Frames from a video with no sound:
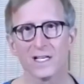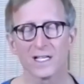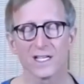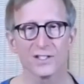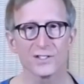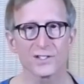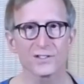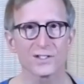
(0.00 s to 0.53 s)

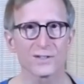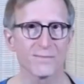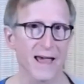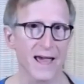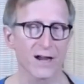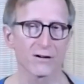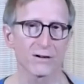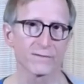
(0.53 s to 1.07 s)
It's just a
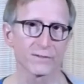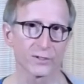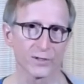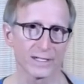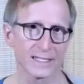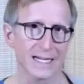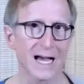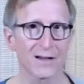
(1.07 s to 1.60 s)
matter of
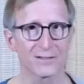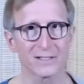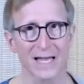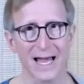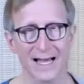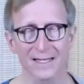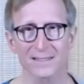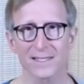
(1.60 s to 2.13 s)
learning how to
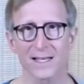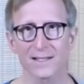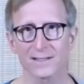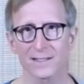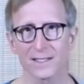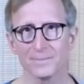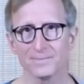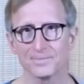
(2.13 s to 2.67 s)
access
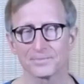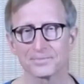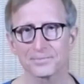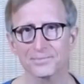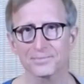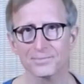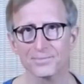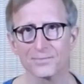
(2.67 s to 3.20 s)

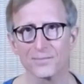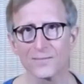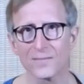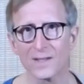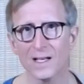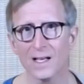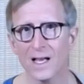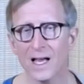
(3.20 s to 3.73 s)
it.